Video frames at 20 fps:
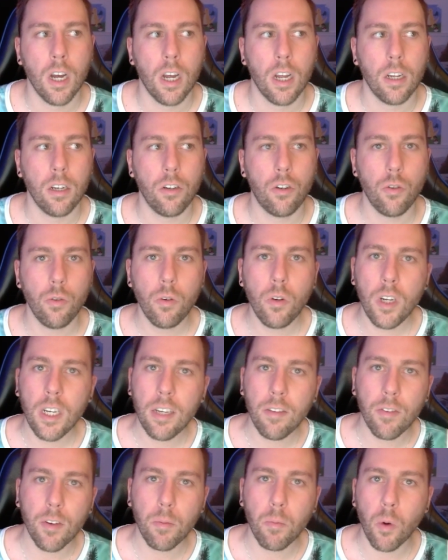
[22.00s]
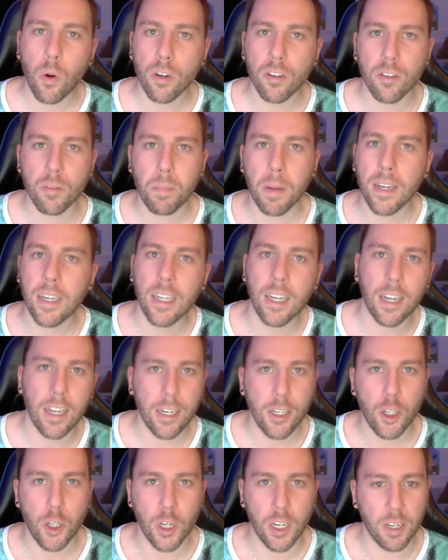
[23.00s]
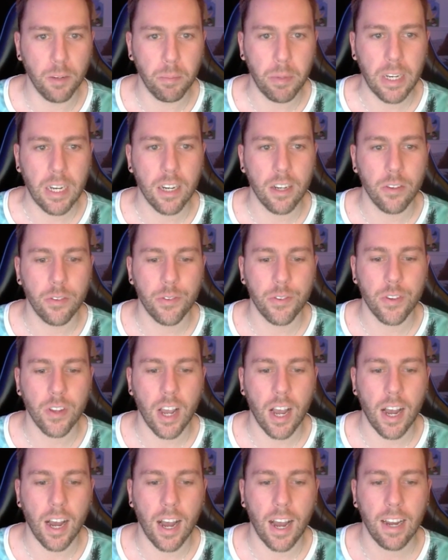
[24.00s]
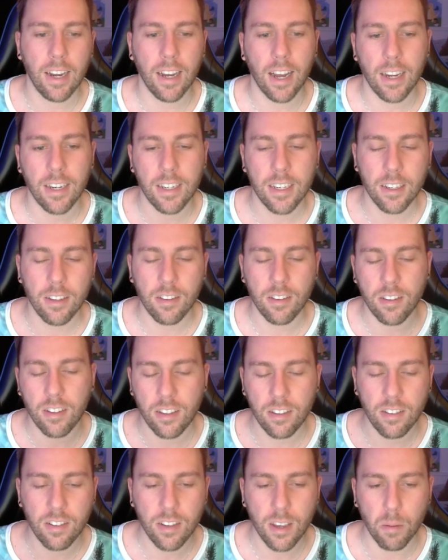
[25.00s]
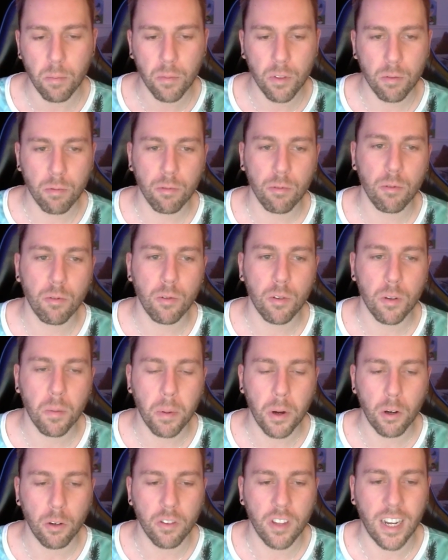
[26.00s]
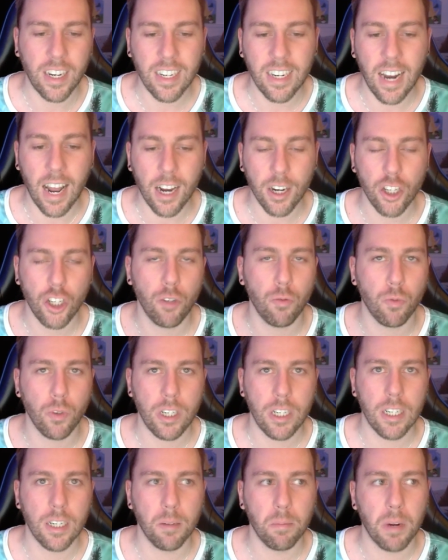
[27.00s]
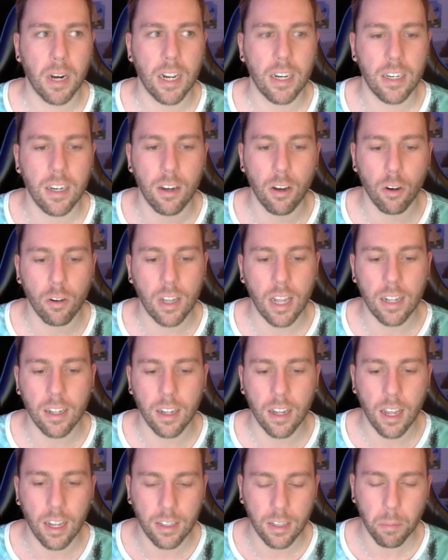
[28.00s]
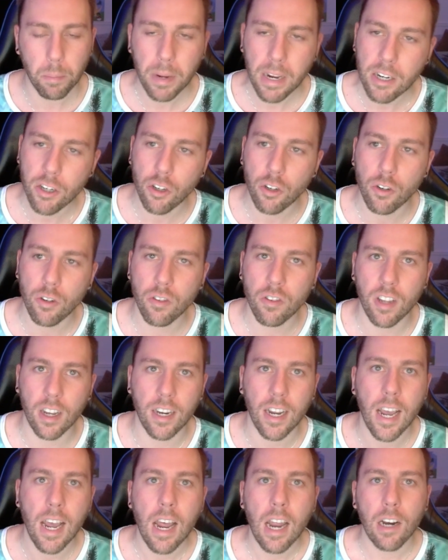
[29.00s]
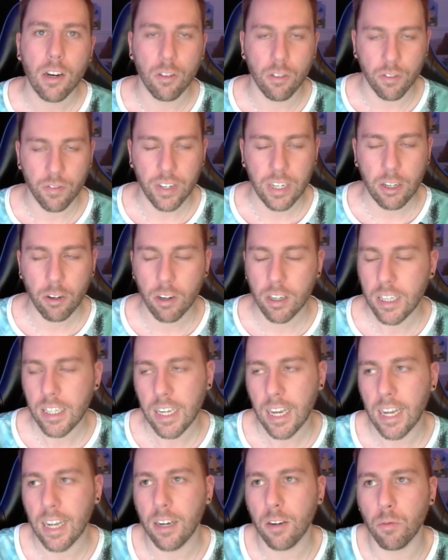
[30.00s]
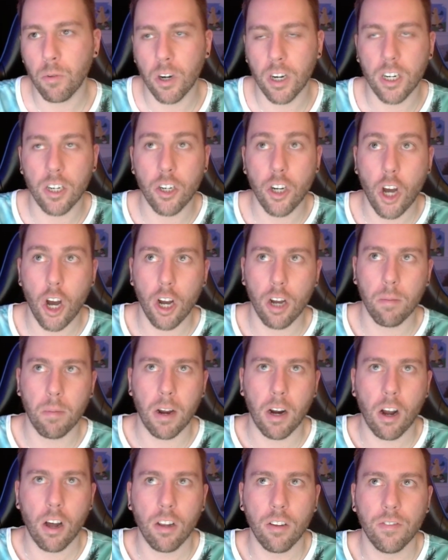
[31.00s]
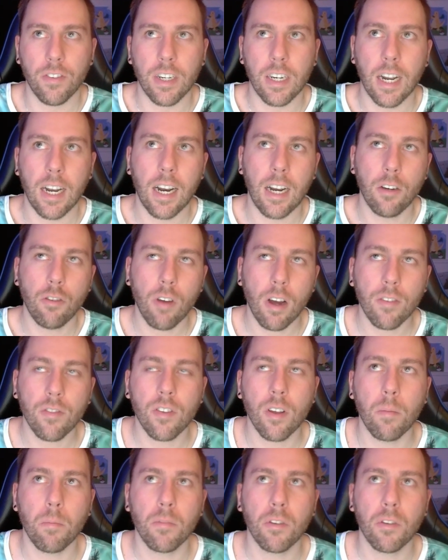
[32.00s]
do even more speculation because I did skim through the post. I didn't actually read it, but I did look at the pictures, and there's a video at the end, and we're going to talk about all of it. And I do have some